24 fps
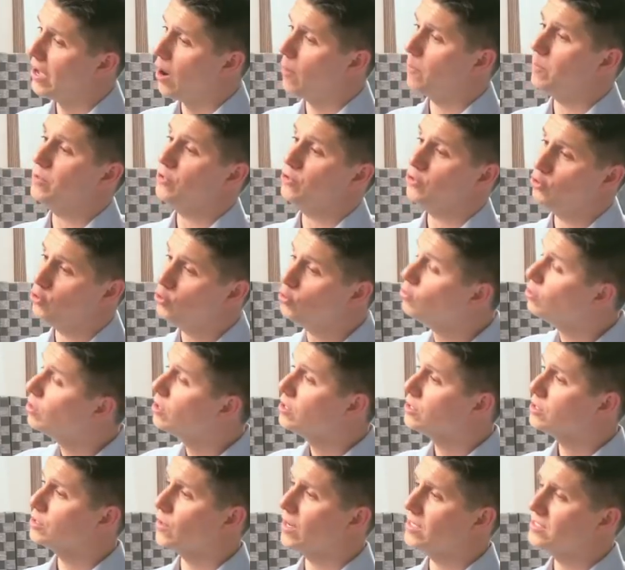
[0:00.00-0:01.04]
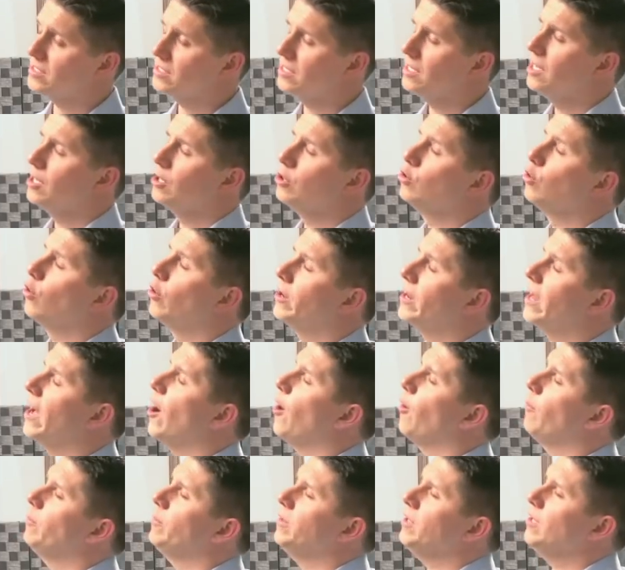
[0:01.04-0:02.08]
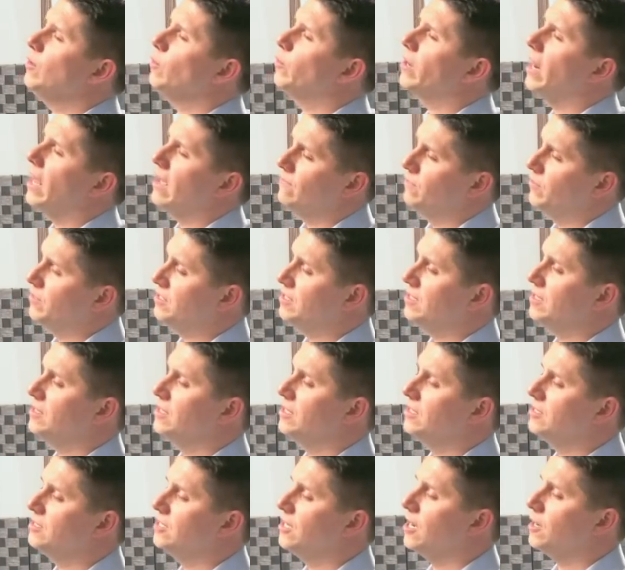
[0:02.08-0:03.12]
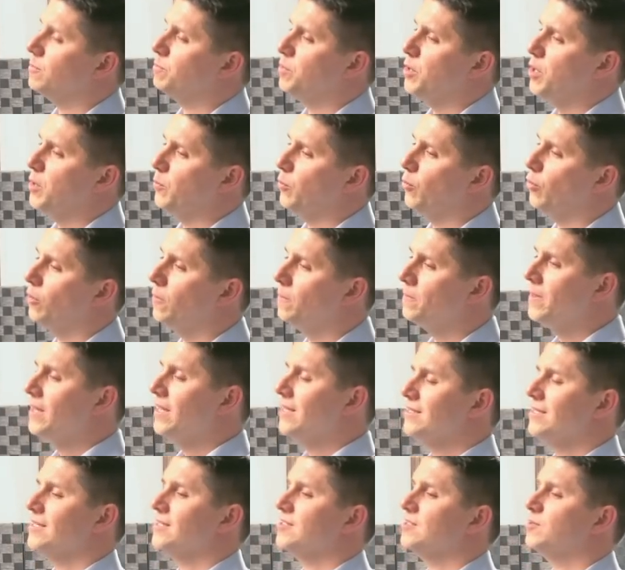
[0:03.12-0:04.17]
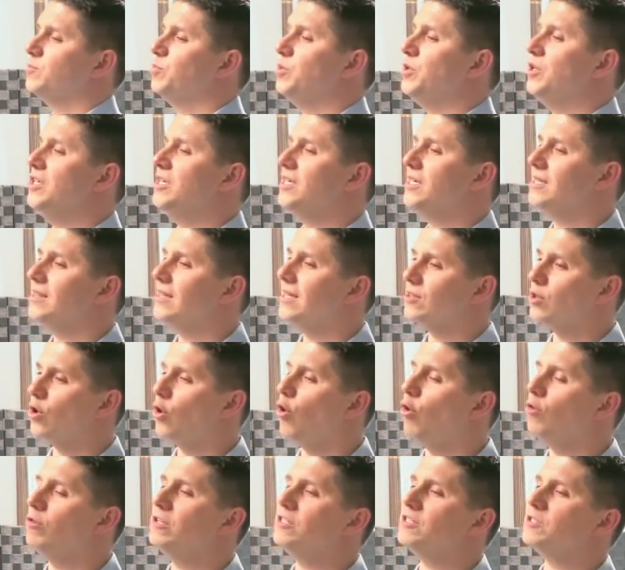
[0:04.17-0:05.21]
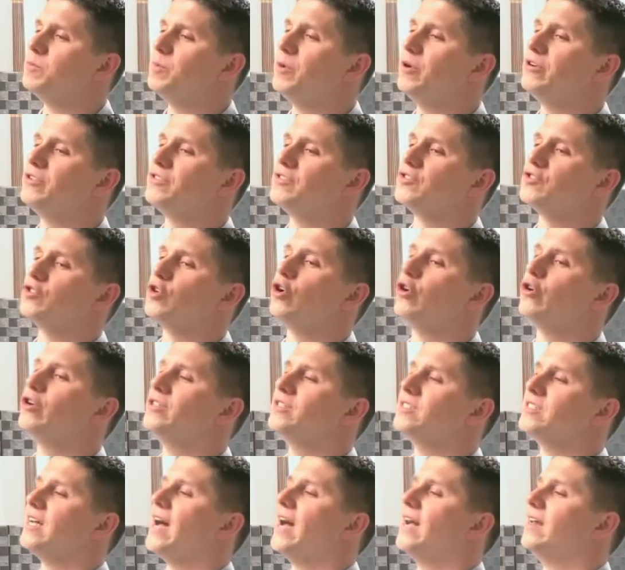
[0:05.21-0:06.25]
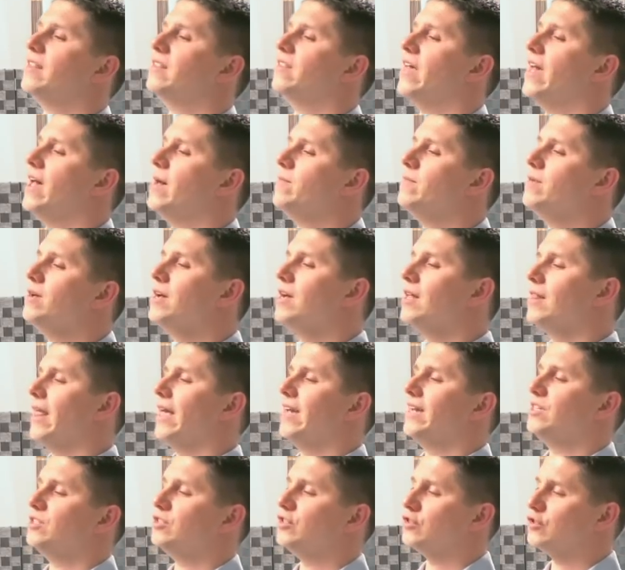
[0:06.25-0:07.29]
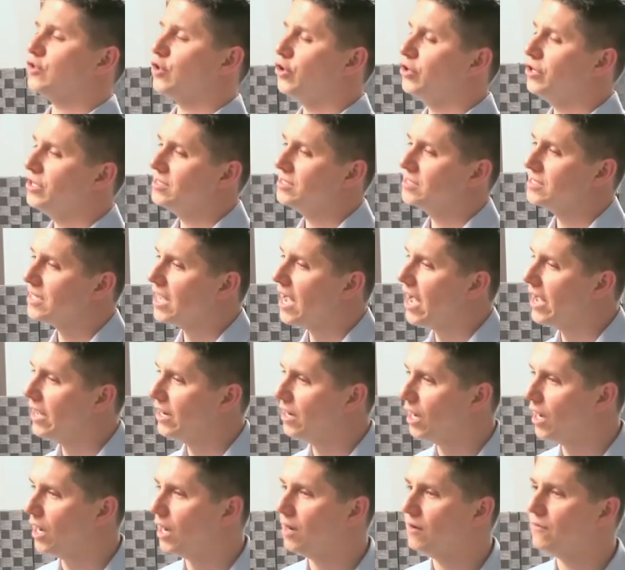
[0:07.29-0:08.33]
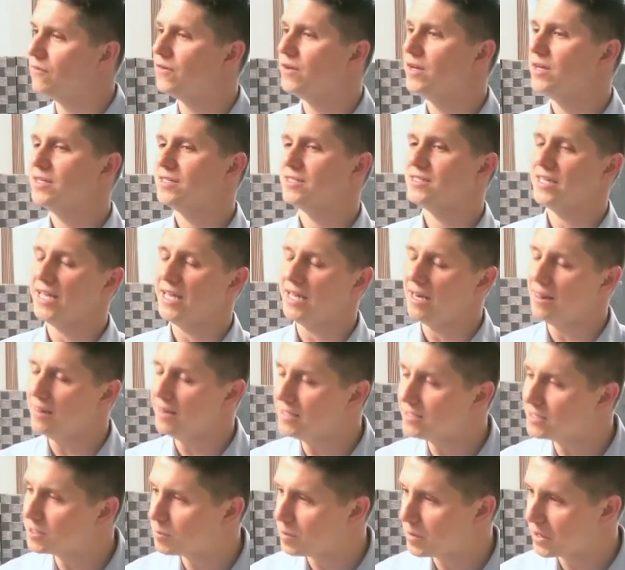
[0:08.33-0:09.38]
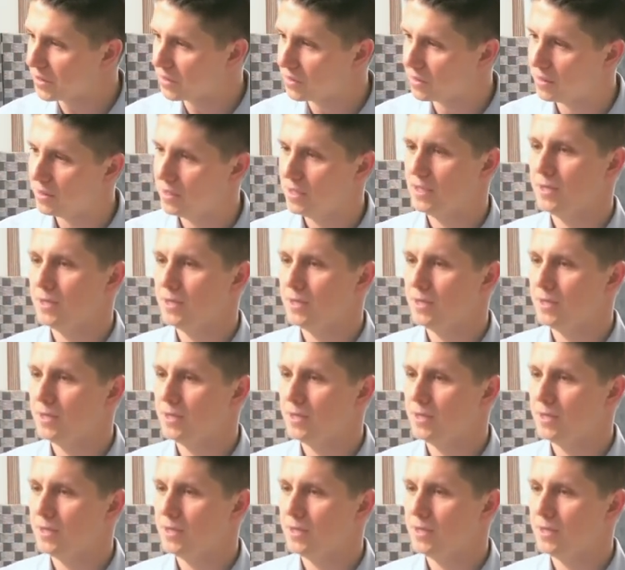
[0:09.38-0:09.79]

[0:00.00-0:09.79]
helping you, so I said, Lord, help me when I visit these young people to speak and let the Holy Spirit stir inside of them like it's stirred inside of St. Elizabeth.